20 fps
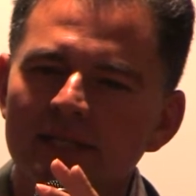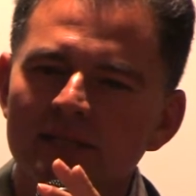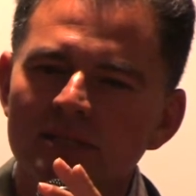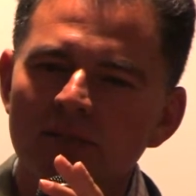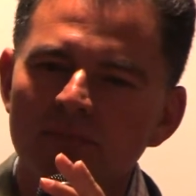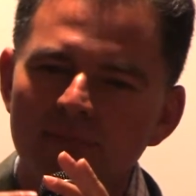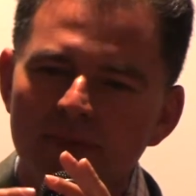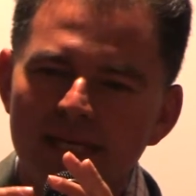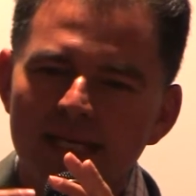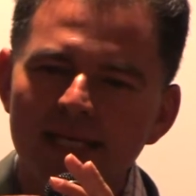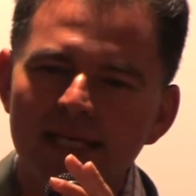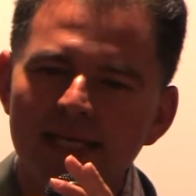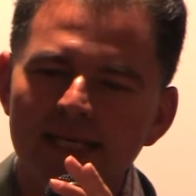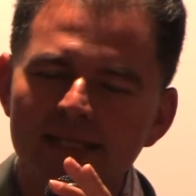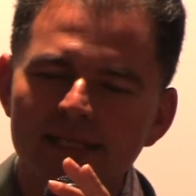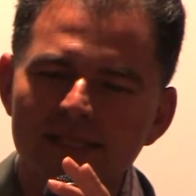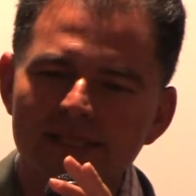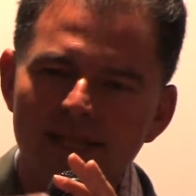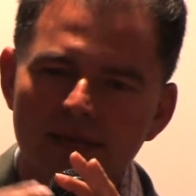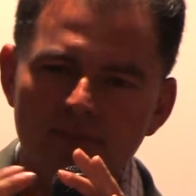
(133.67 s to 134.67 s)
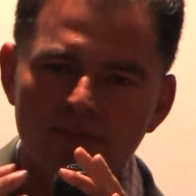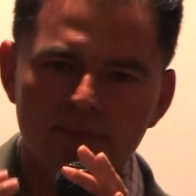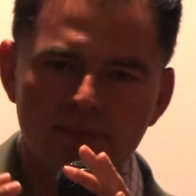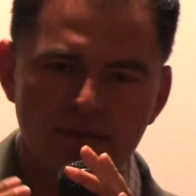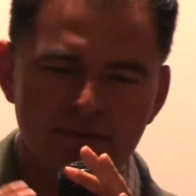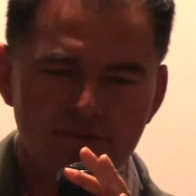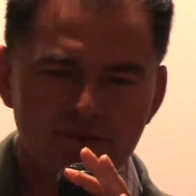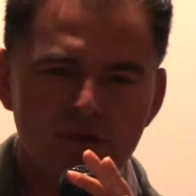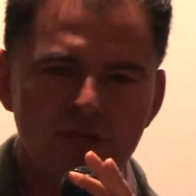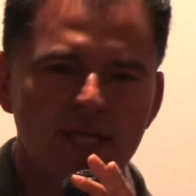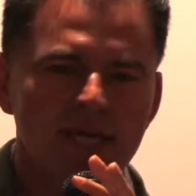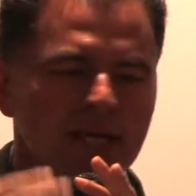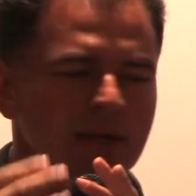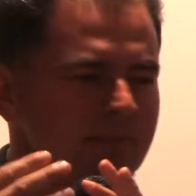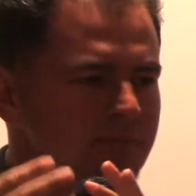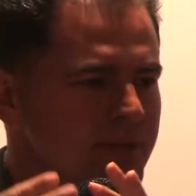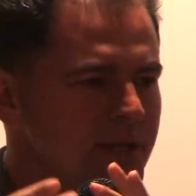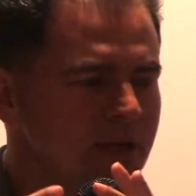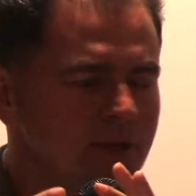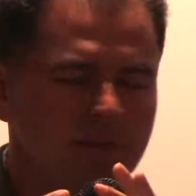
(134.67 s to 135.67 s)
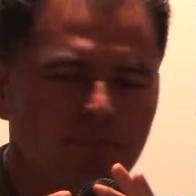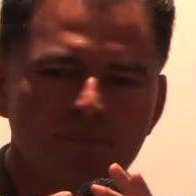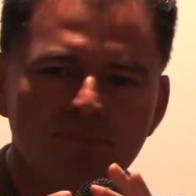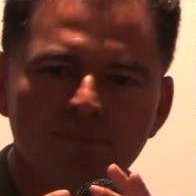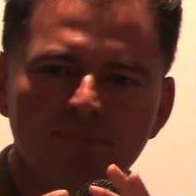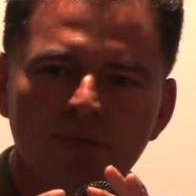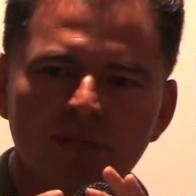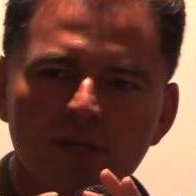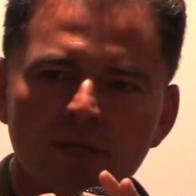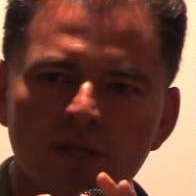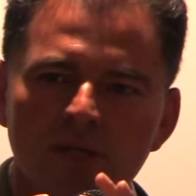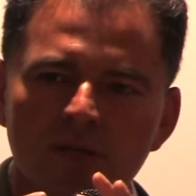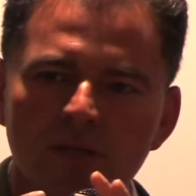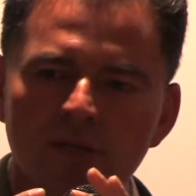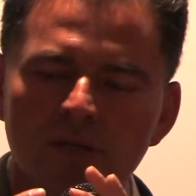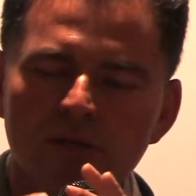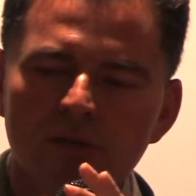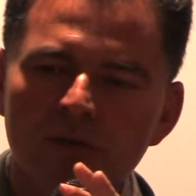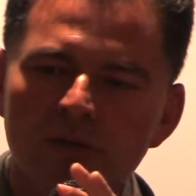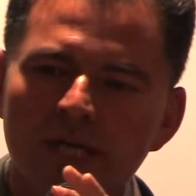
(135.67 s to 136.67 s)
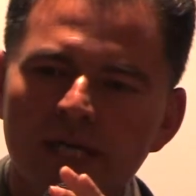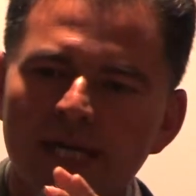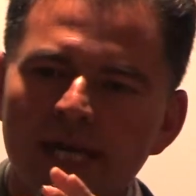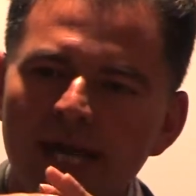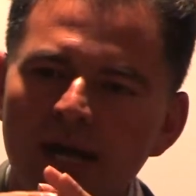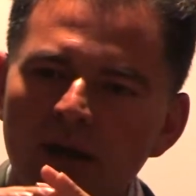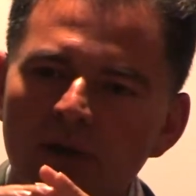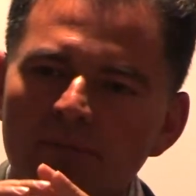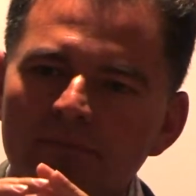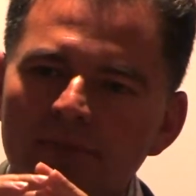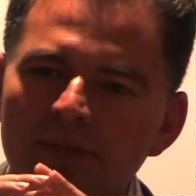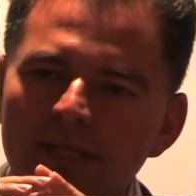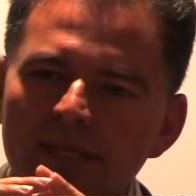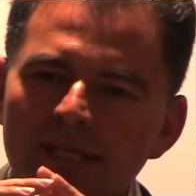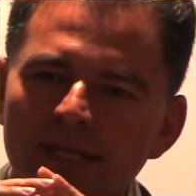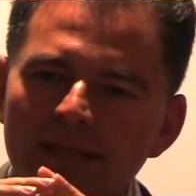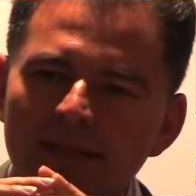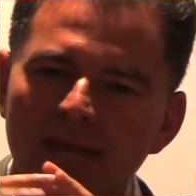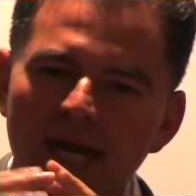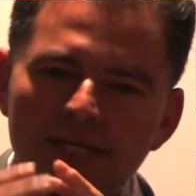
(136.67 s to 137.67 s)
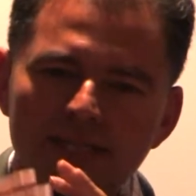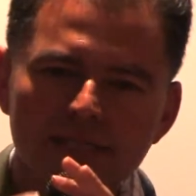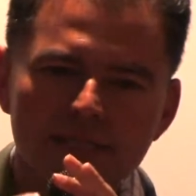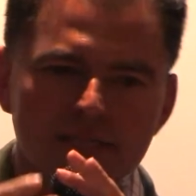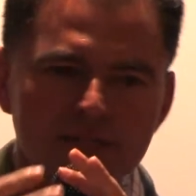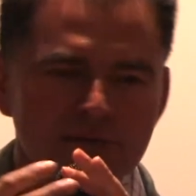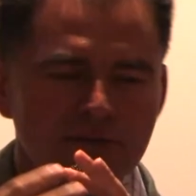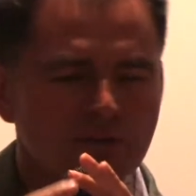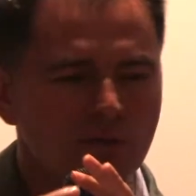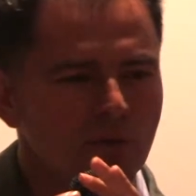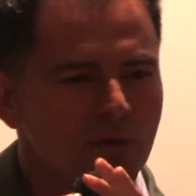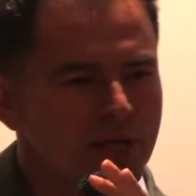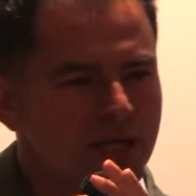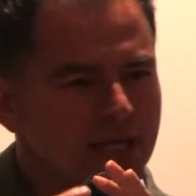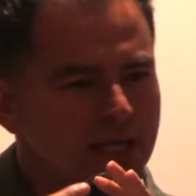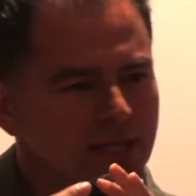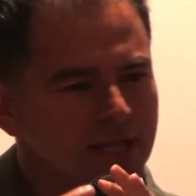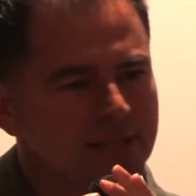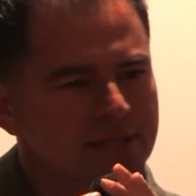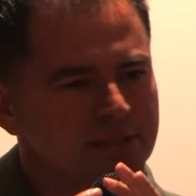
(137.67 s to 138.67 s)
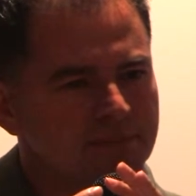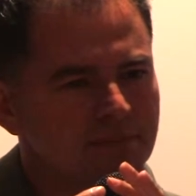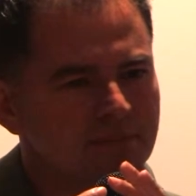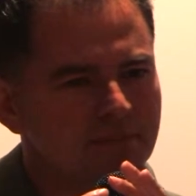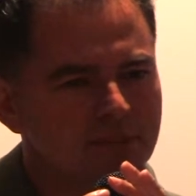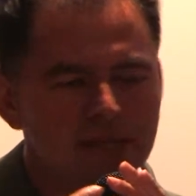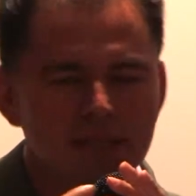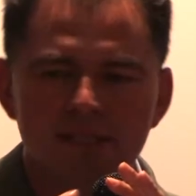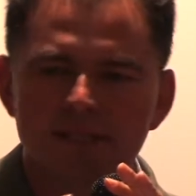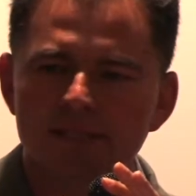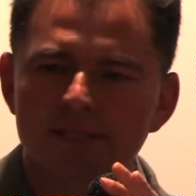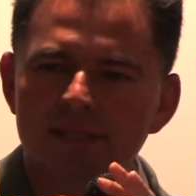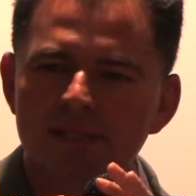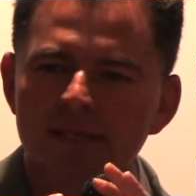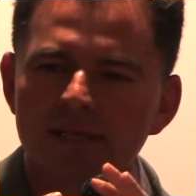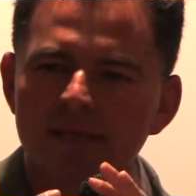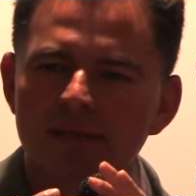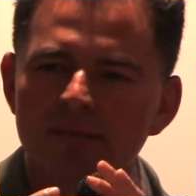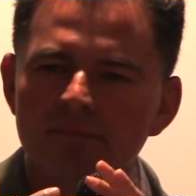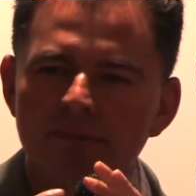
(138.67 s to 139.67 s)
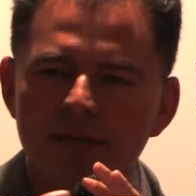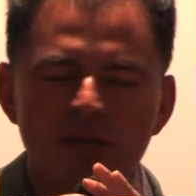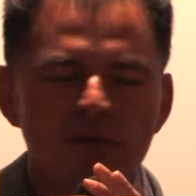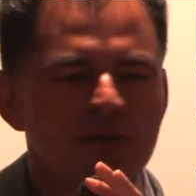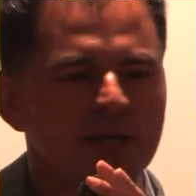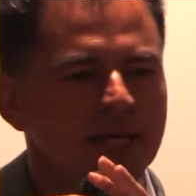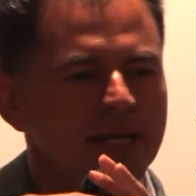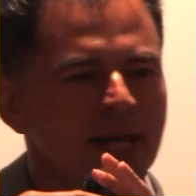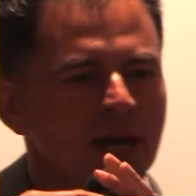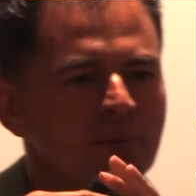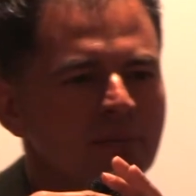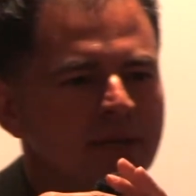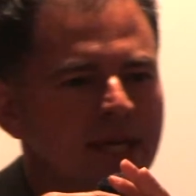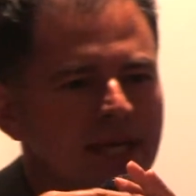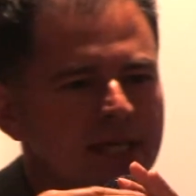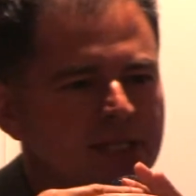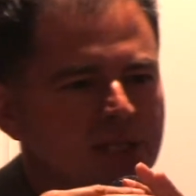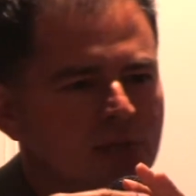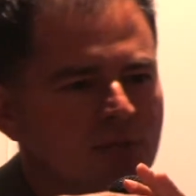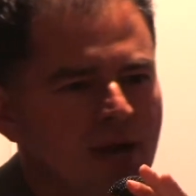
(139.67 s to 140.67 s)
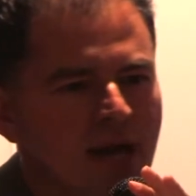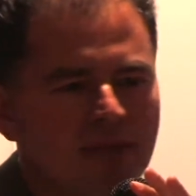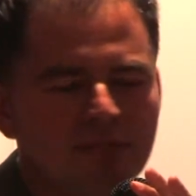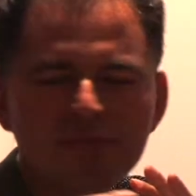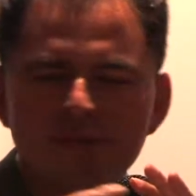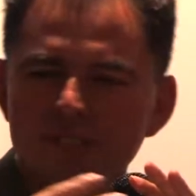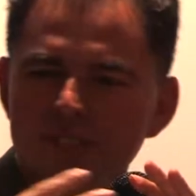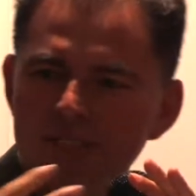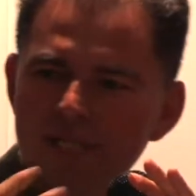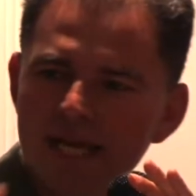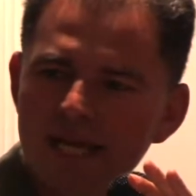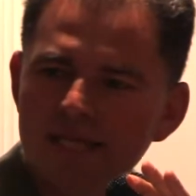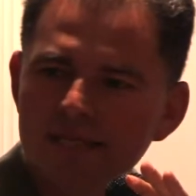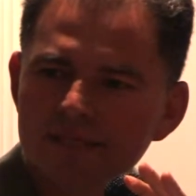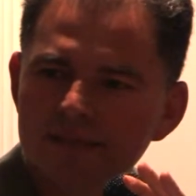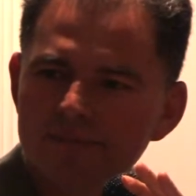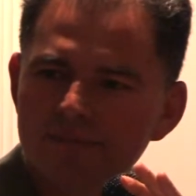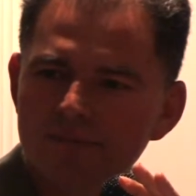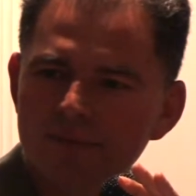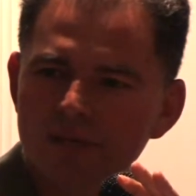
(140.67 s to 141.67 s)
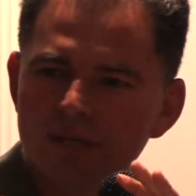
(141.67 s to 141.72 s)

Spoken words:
to be an assemblyman, if you get up there, you can help not just the 40 kids plus, but you can help kids throughout the state.